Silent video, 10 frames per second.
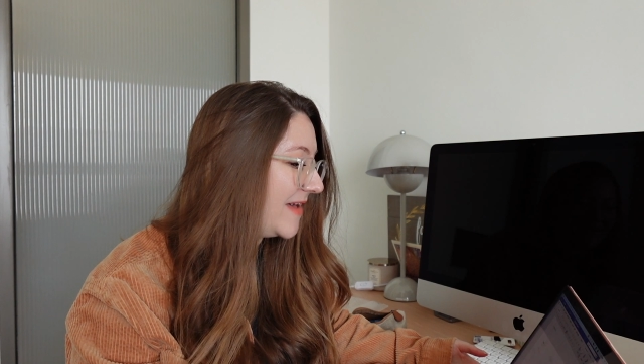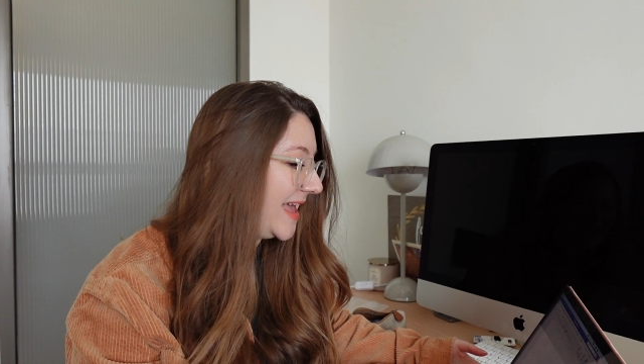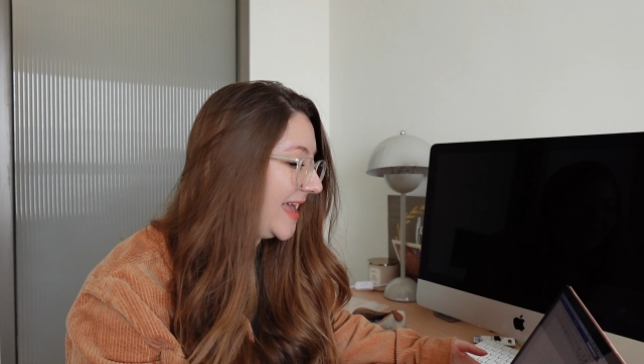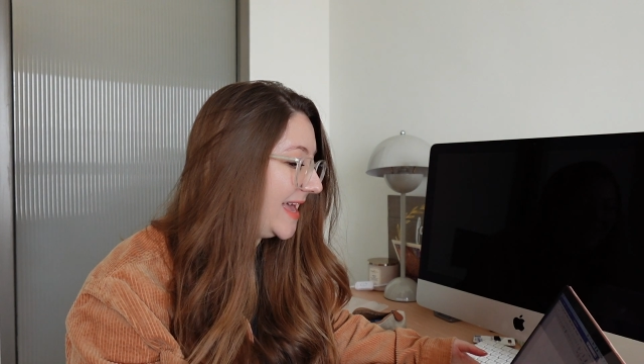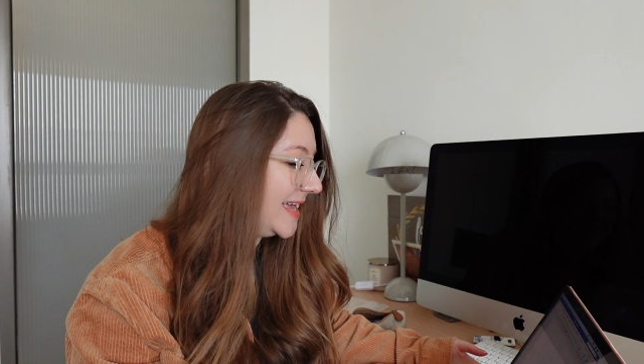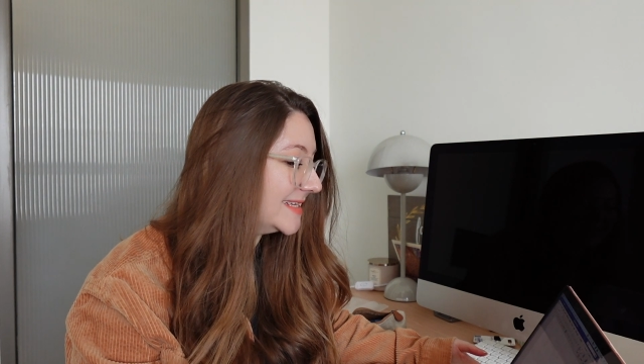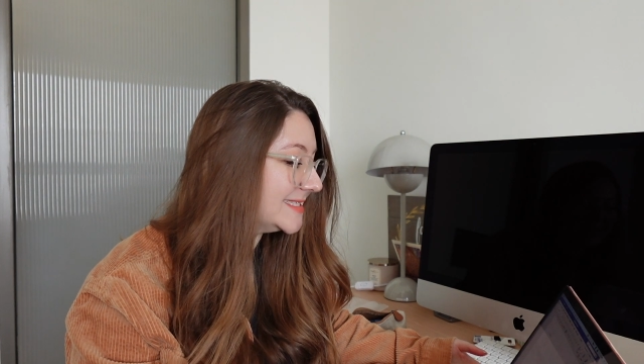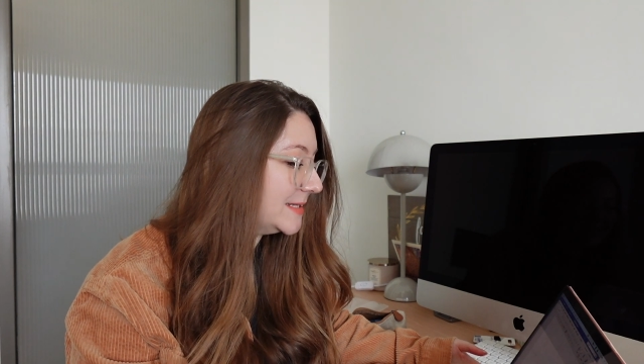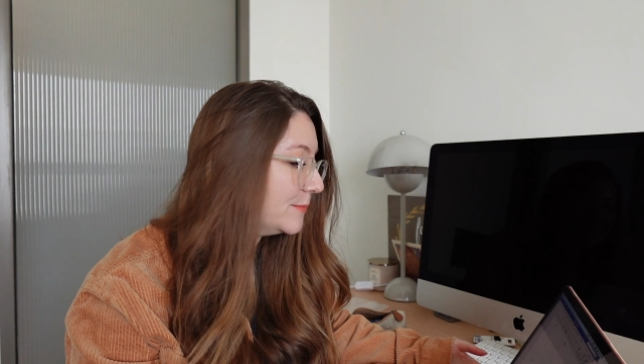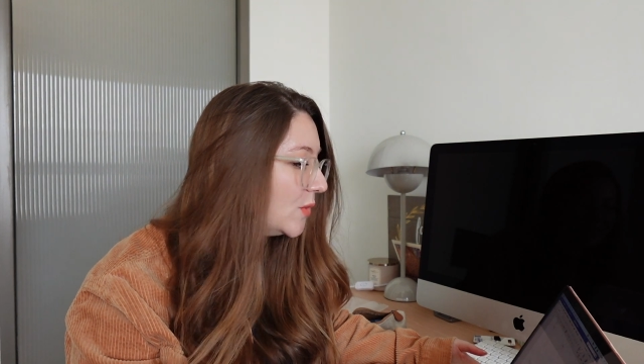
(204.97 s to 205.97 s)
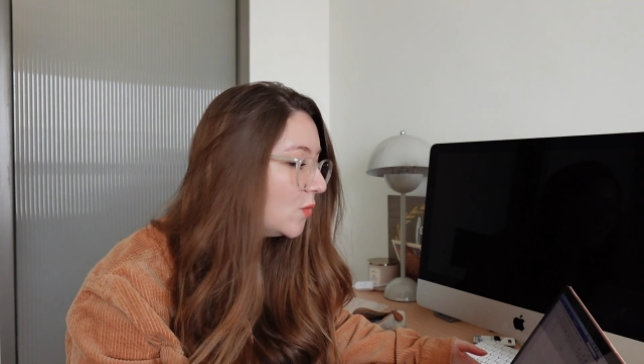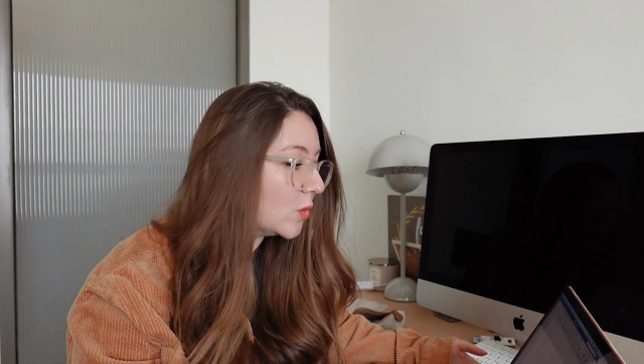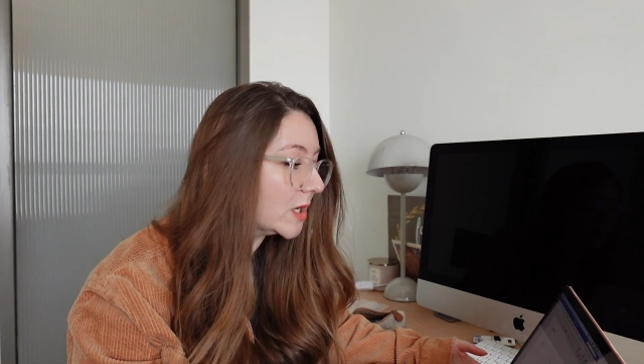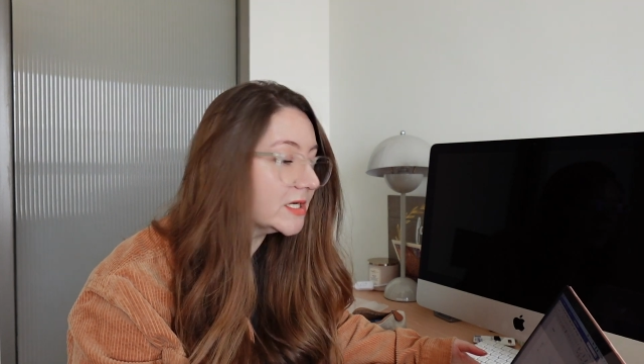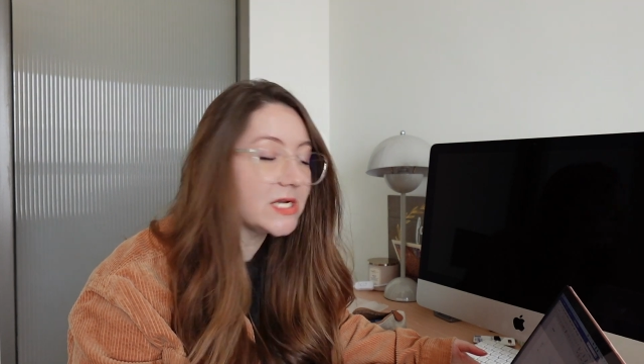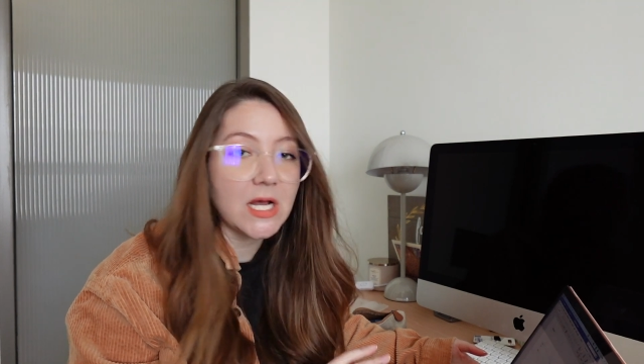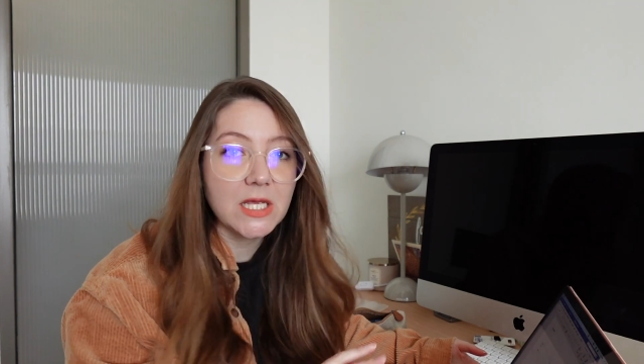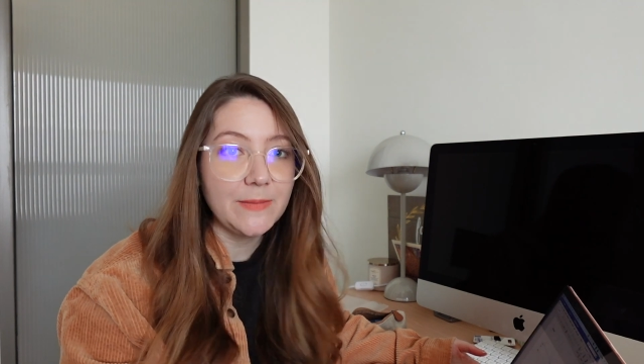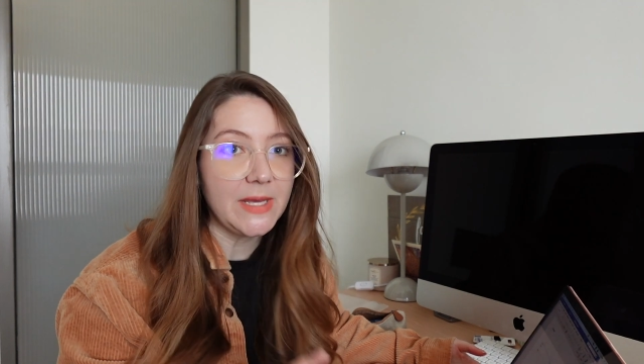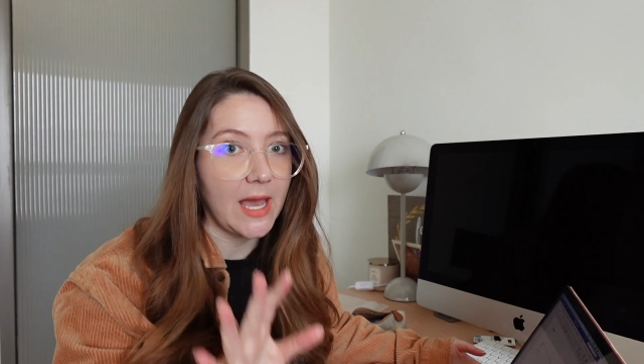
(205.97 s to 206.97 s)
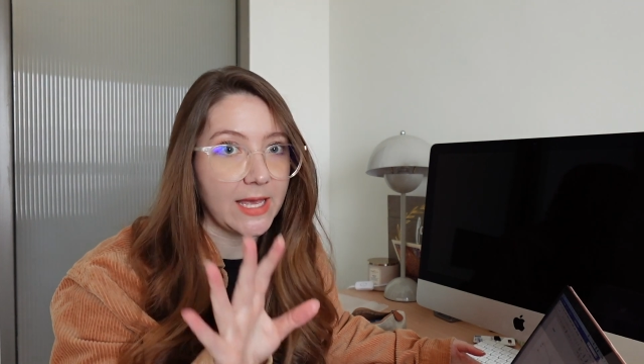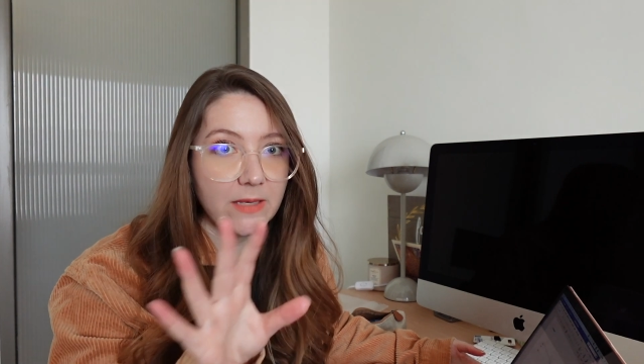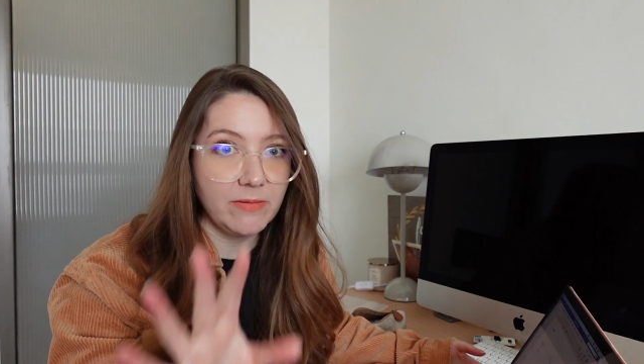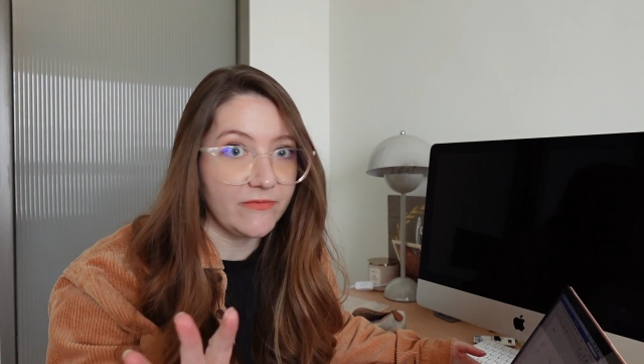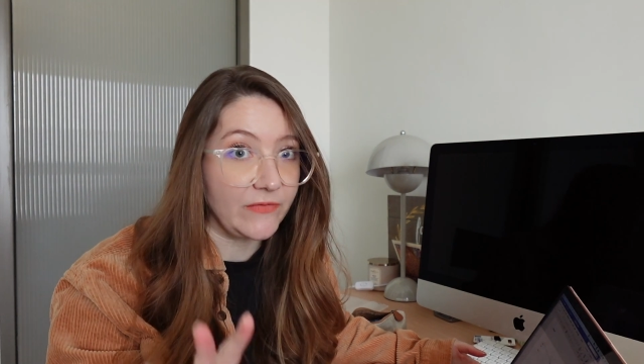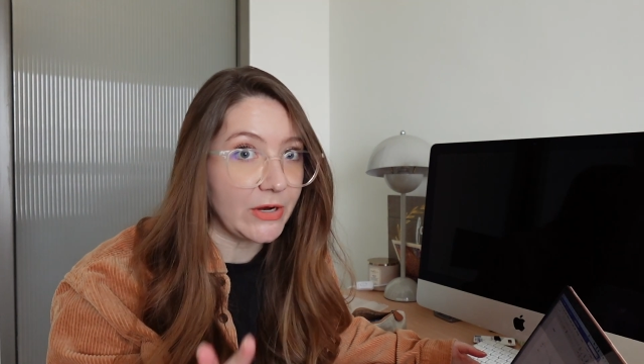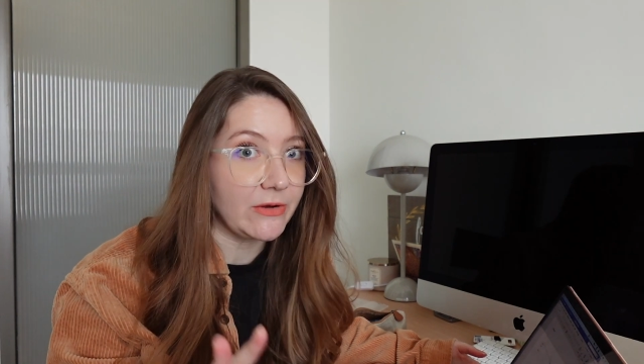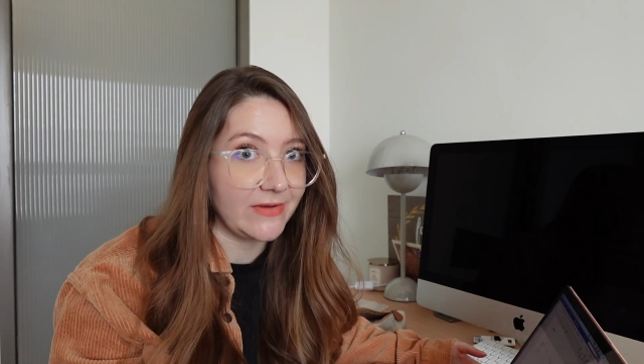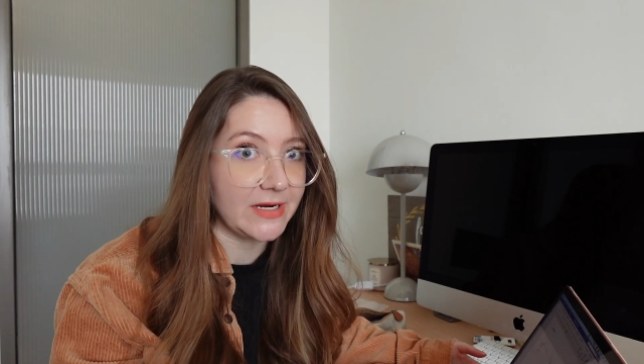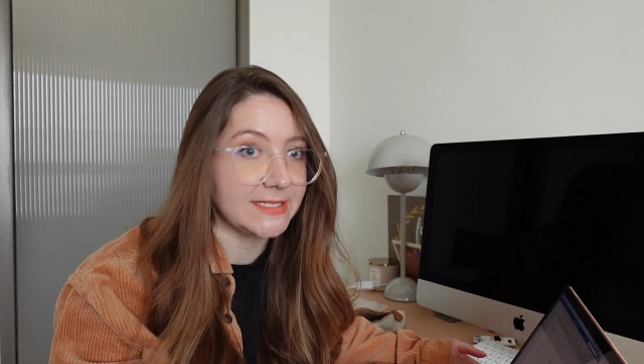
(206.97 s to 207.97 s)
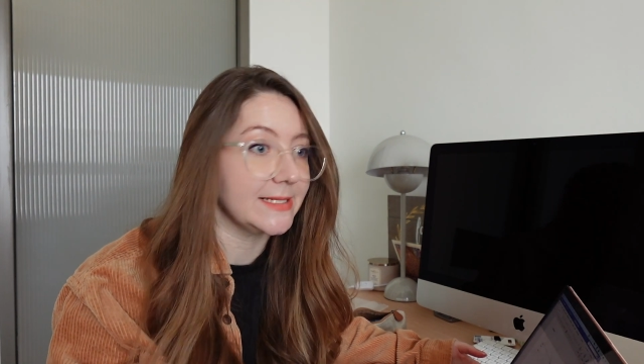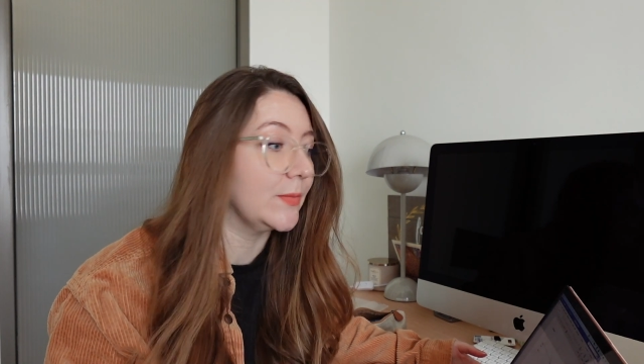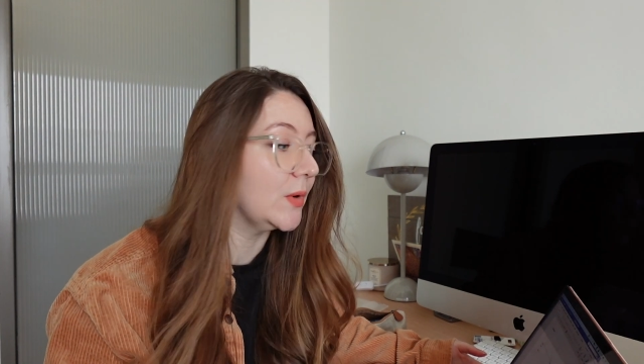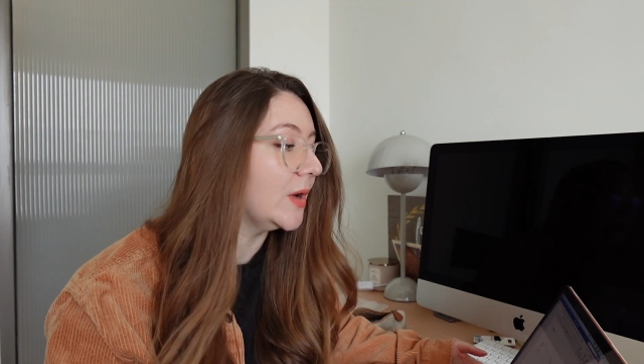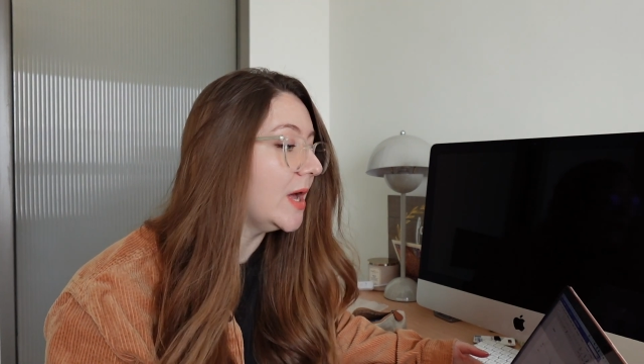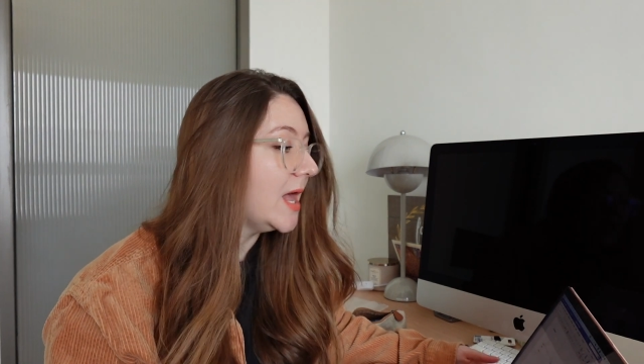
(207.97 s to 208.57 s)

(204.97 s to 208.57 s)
a simple Word document. I keep it very, very simple.